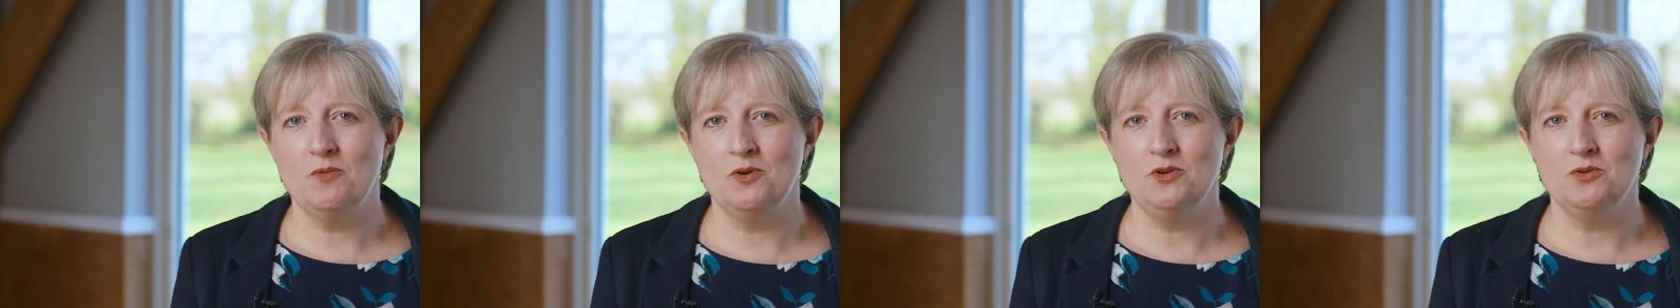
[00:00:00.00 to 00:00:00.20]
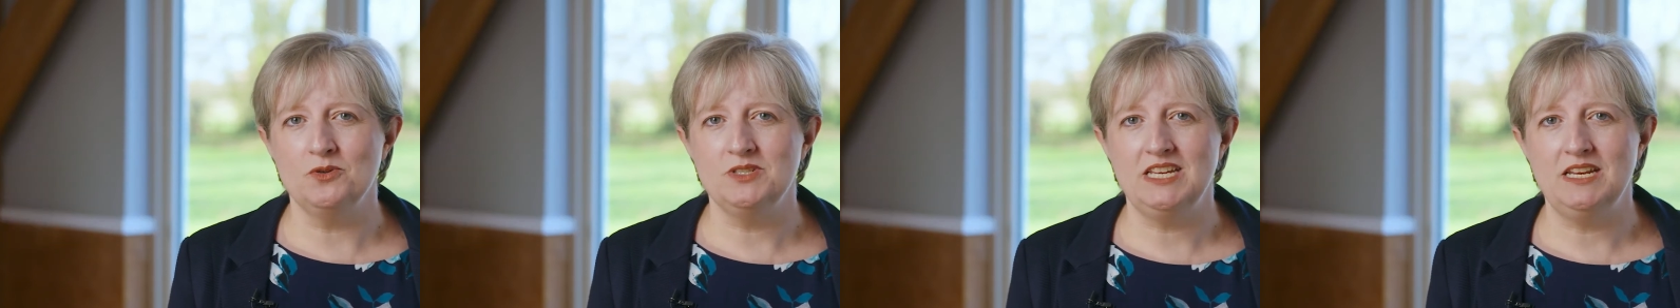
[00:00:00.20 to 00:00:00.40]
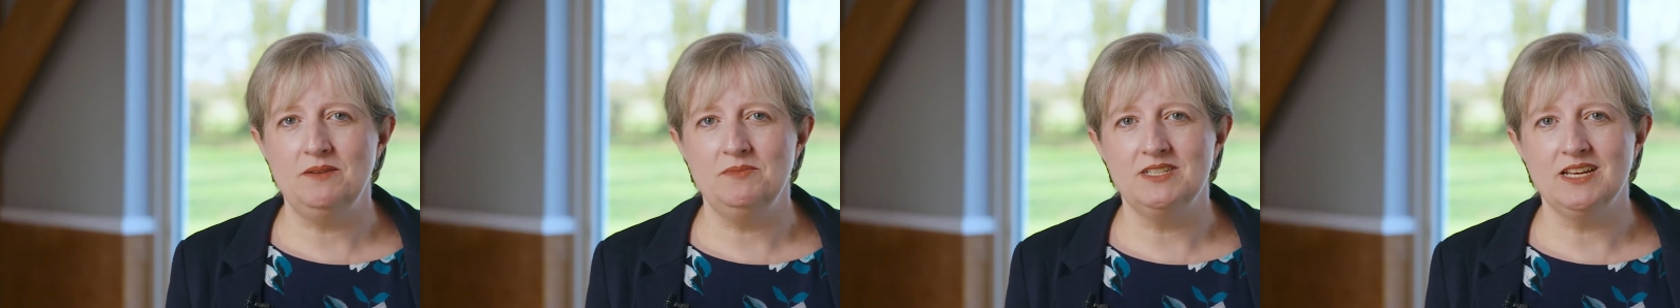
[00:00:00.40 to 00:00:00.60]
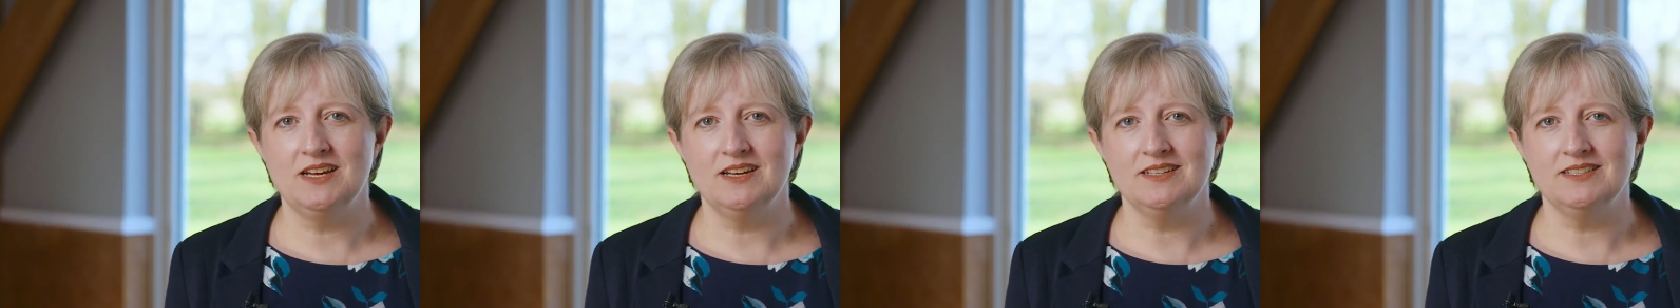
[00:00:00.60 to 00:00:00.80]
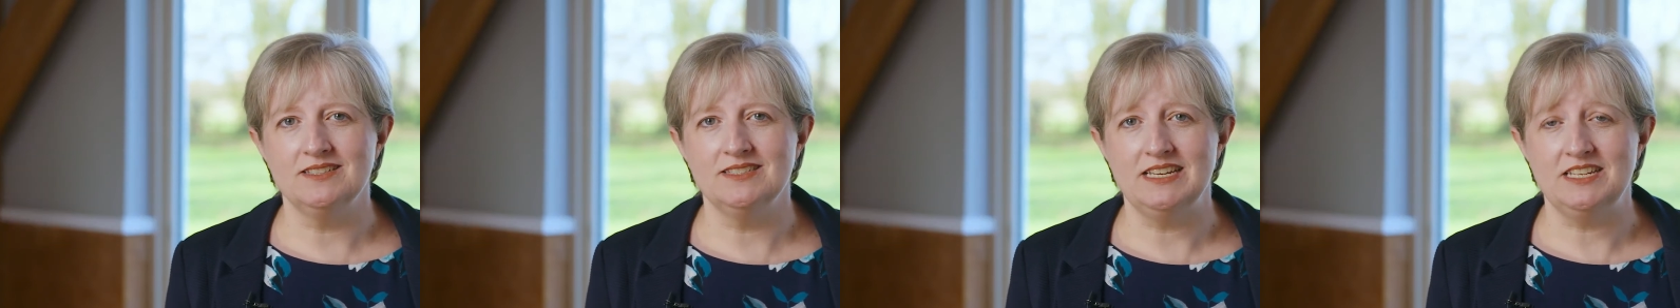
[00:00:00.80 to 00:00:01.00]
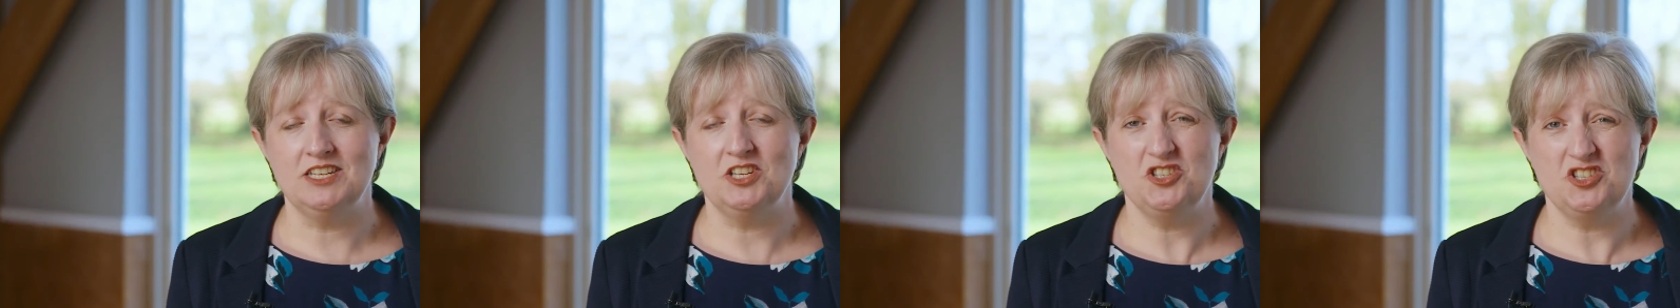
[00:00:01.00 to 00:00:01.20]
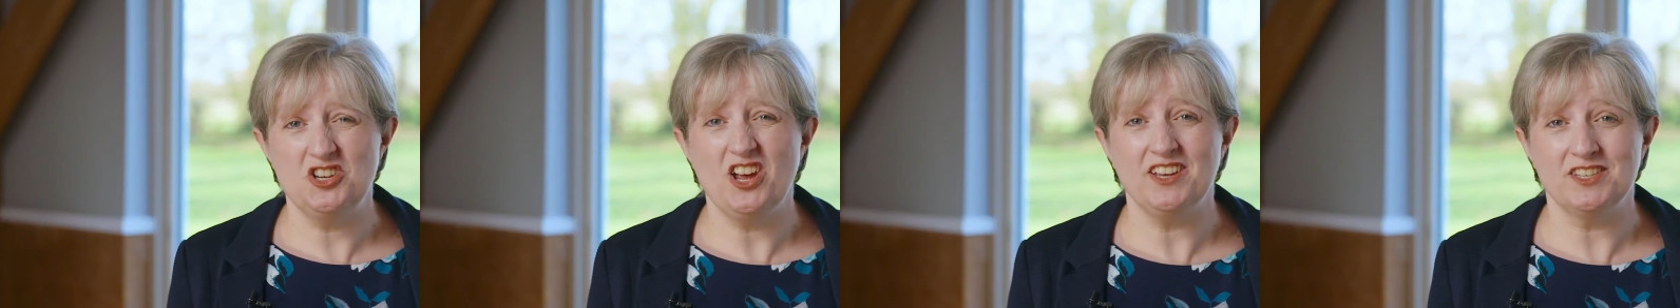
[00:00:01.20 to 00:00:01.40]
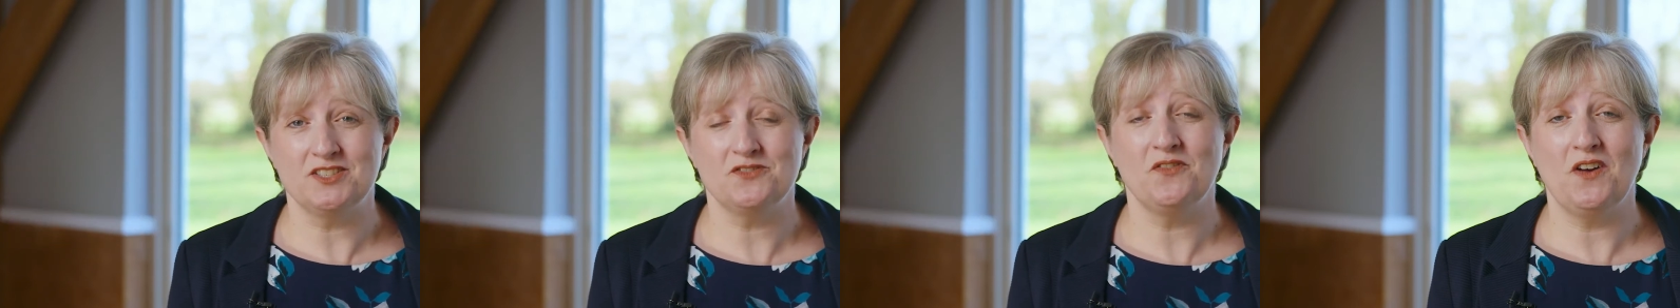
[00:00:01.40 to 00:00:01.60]
what your team does into
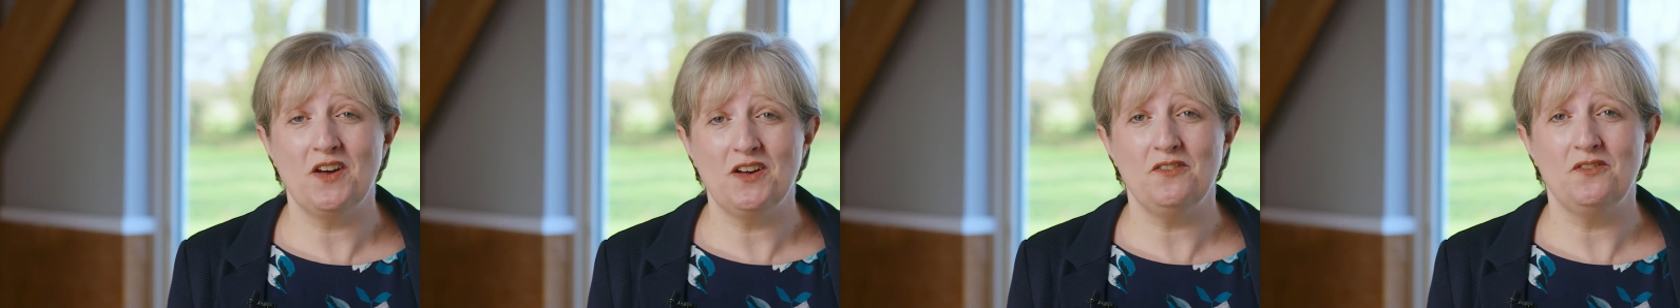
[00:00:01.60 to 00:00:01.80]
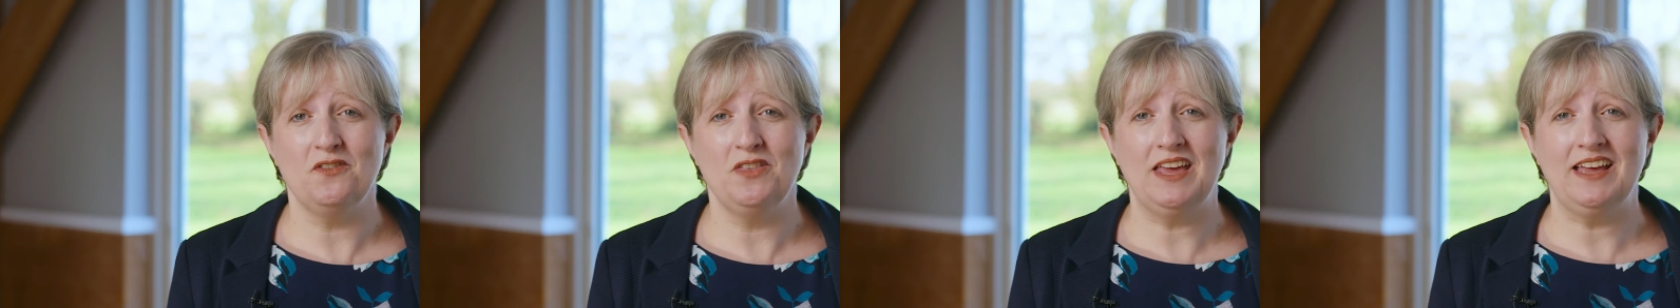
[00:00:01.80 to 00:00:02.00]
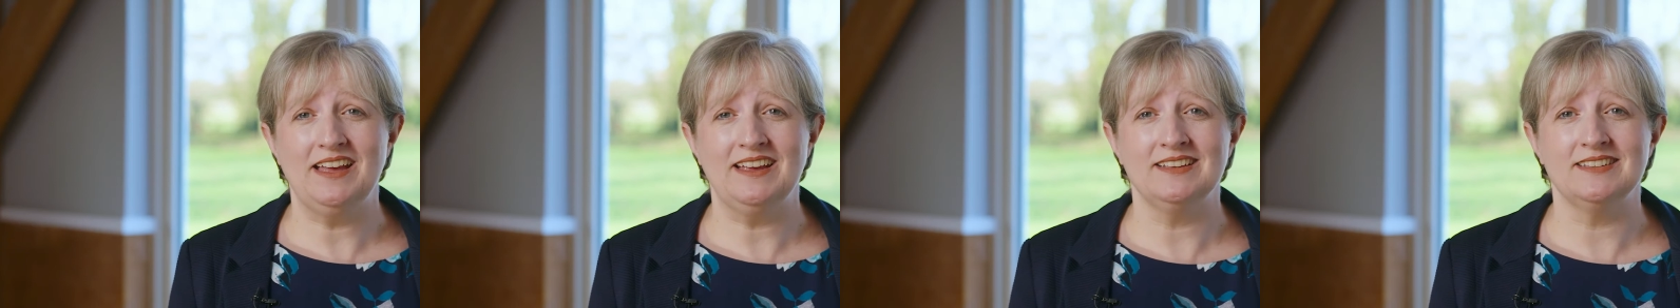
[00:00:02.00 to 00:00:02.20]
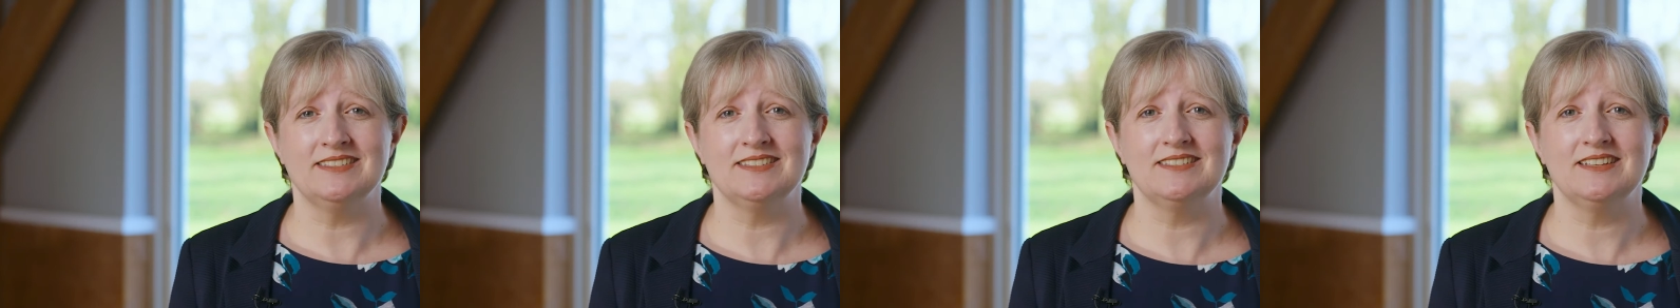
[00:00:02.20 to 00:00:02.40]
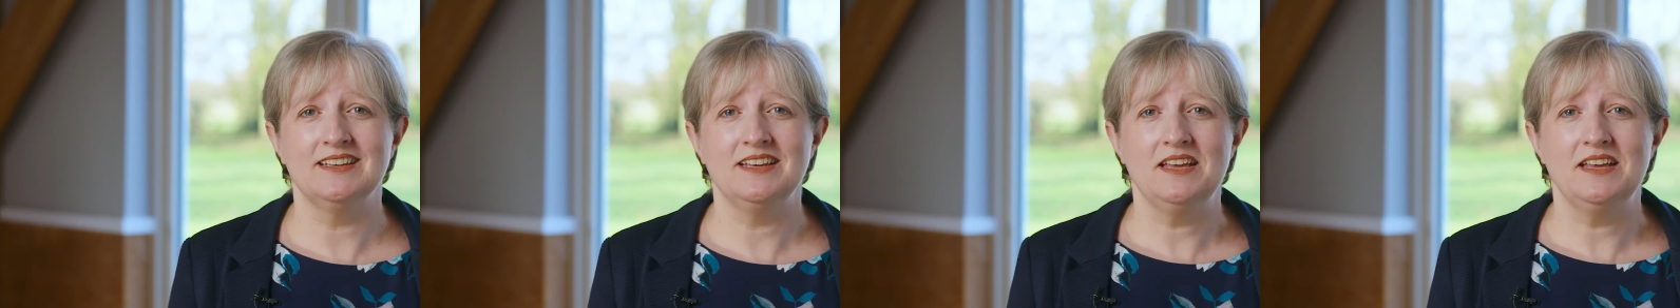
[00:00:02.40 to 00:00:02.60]
just 5 things,